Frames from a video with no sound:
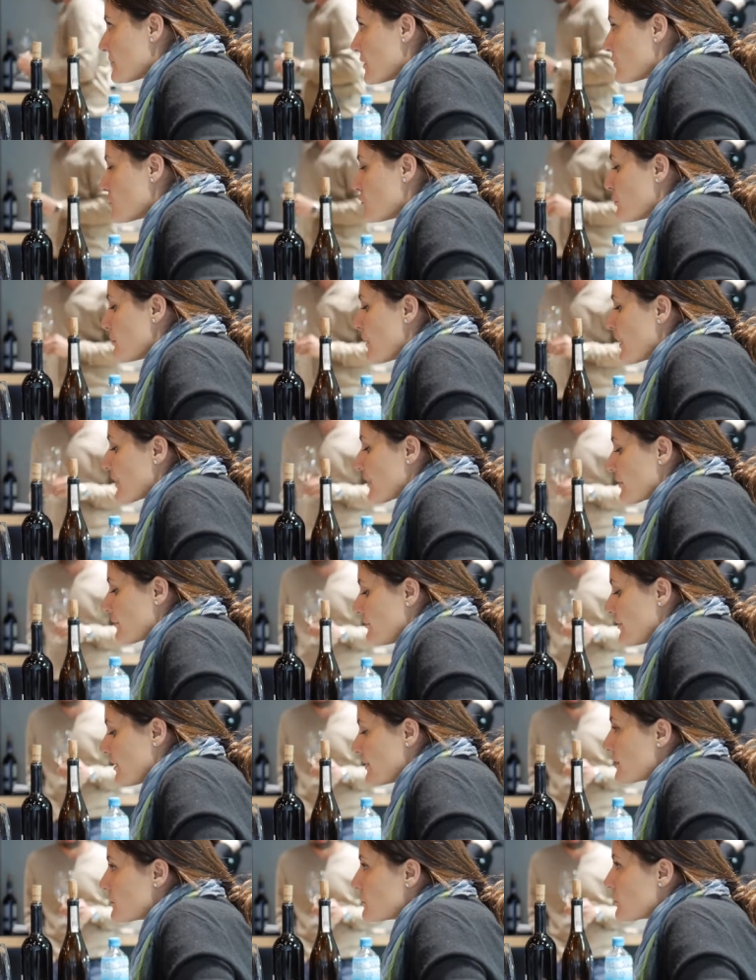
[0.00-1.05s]
so my
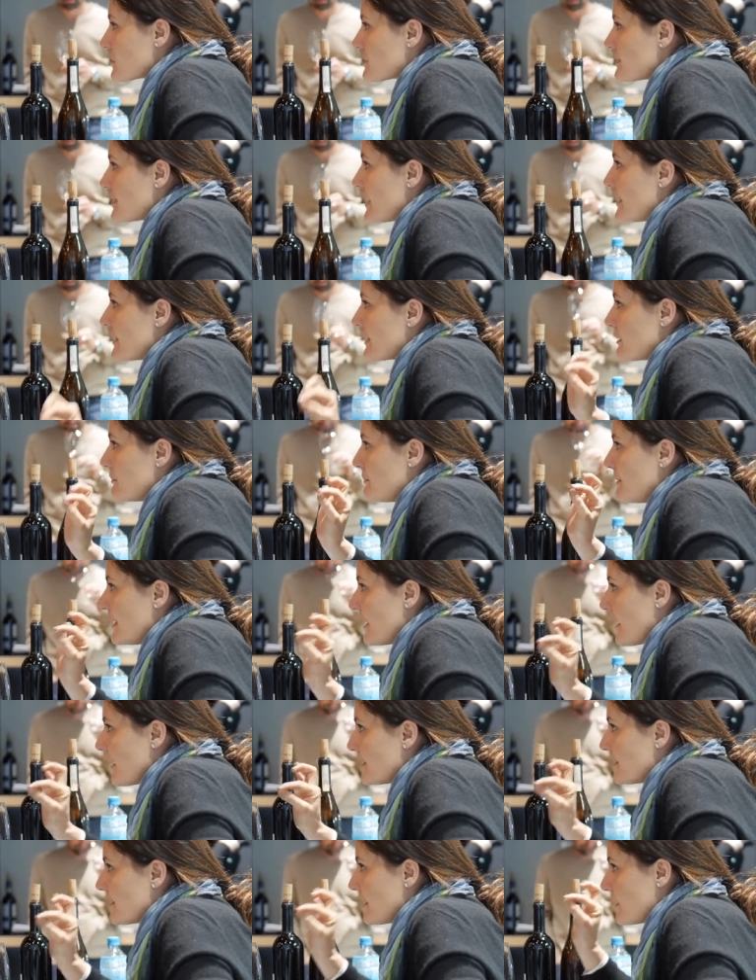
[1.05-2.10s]
grandfather was selling in
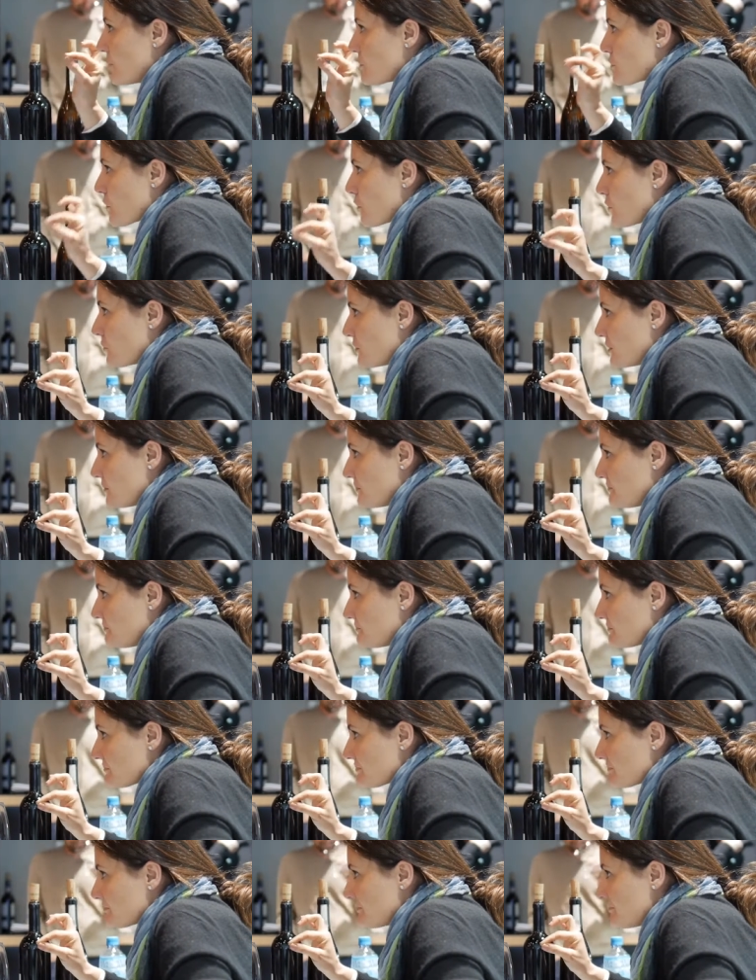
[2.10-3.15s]
Milan and Rome
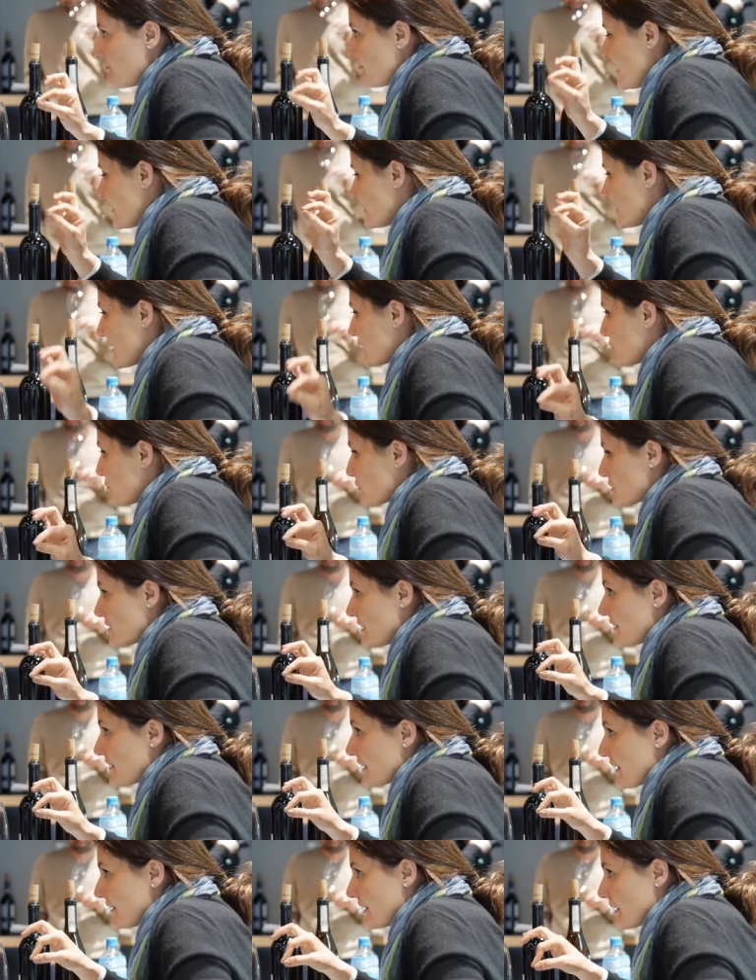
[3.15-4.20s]
that was the
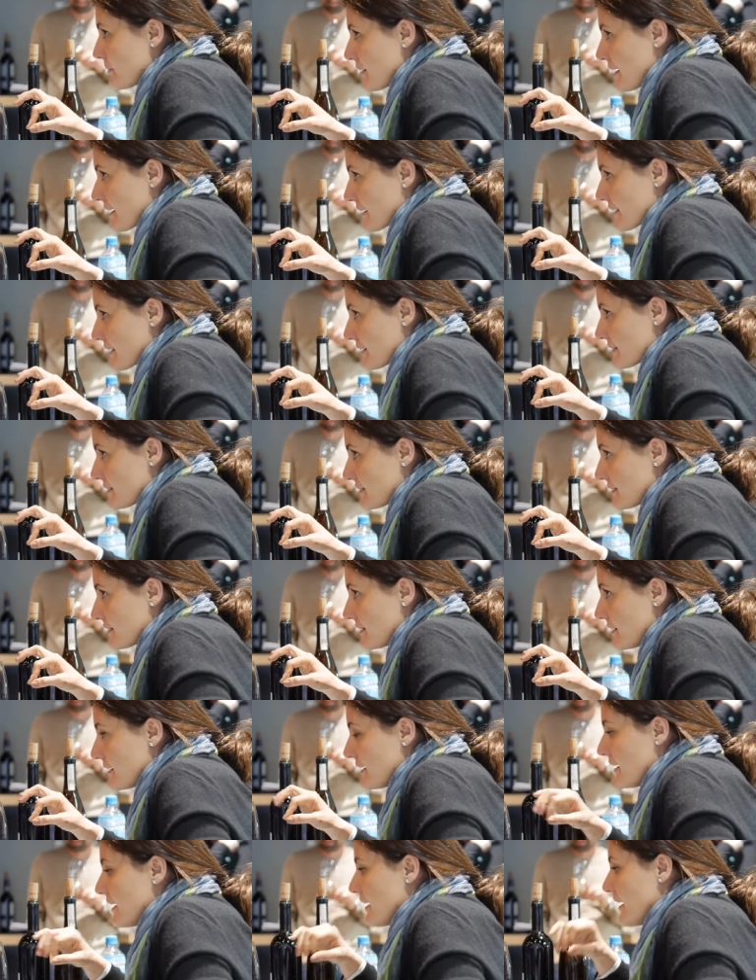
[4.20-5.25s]
Italian market.
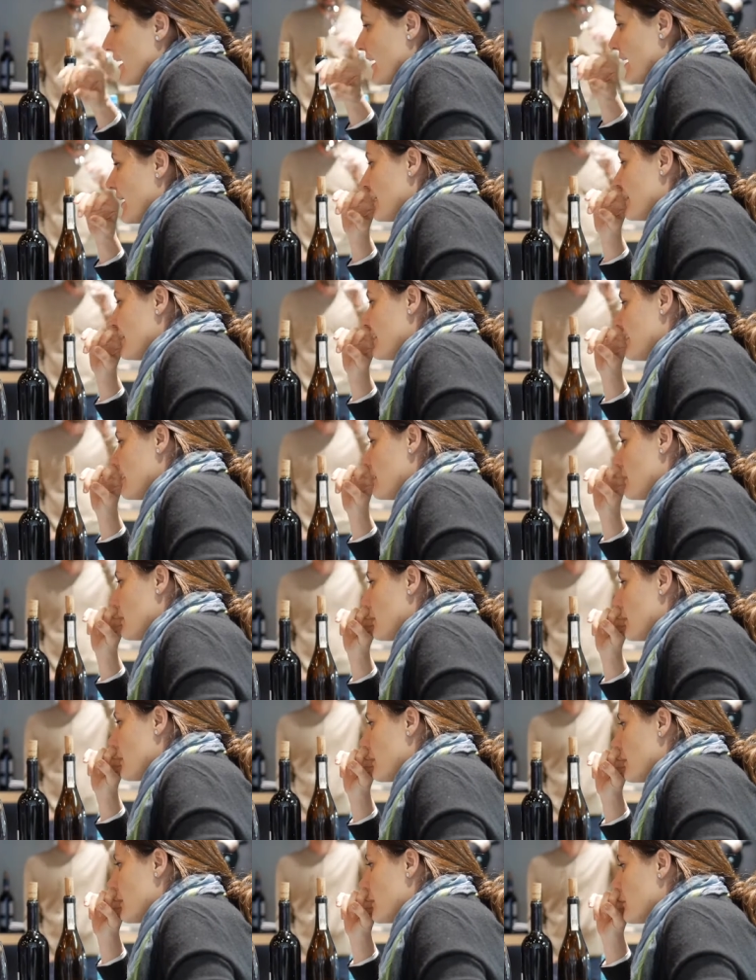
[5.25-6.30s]
And
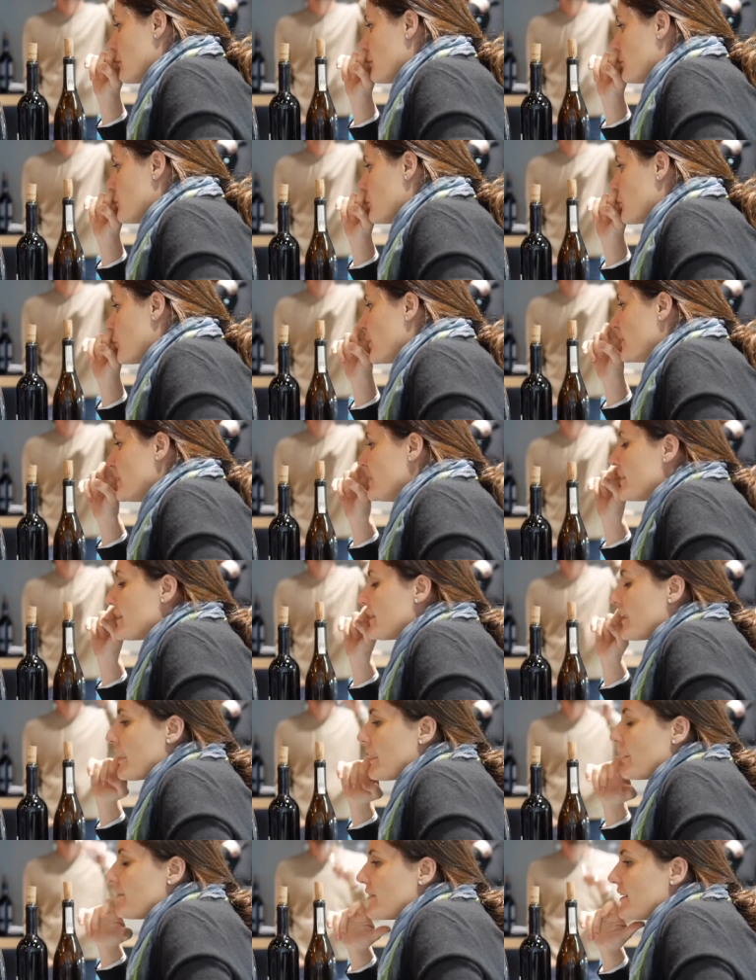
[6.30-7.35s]
um, we didn't
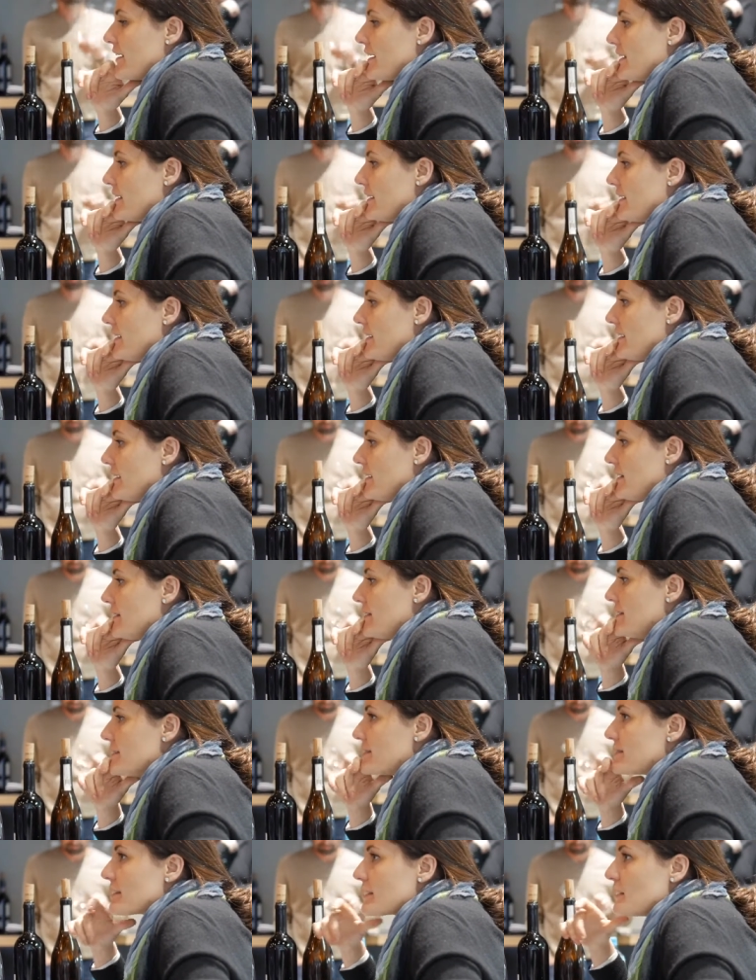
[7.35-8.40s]
have any
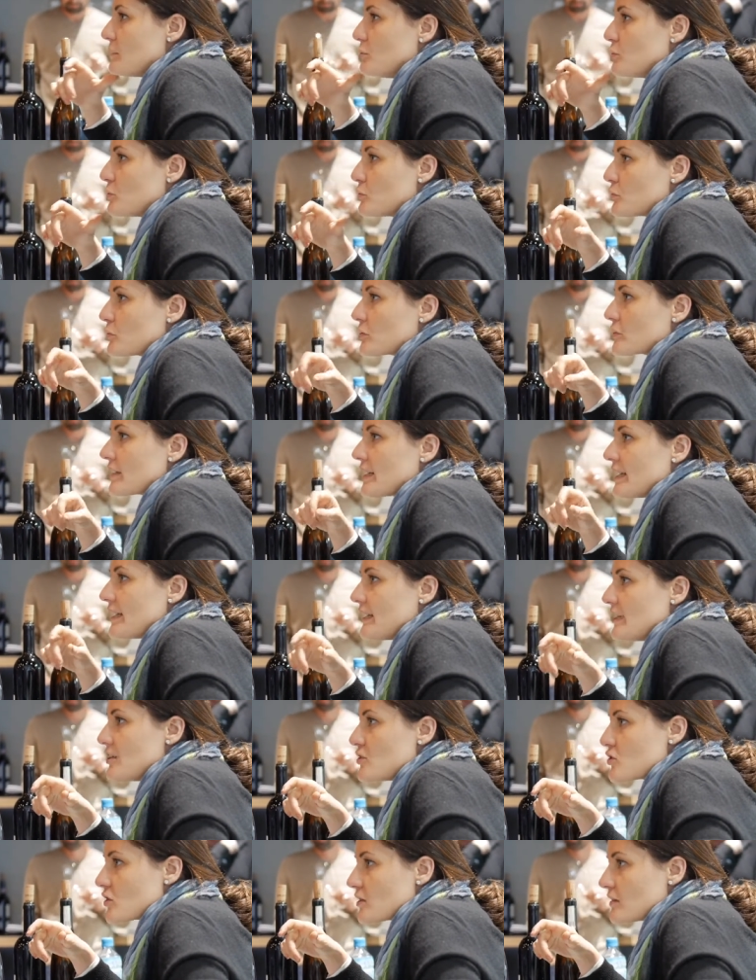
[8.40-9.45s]
distributor,
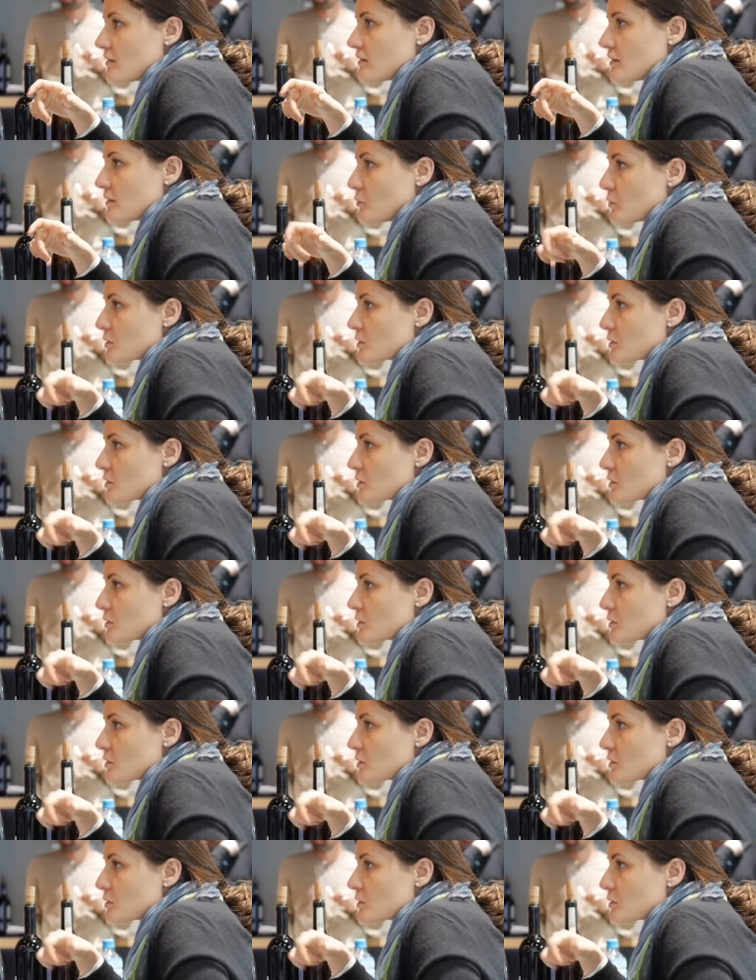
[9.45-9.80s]
agent. It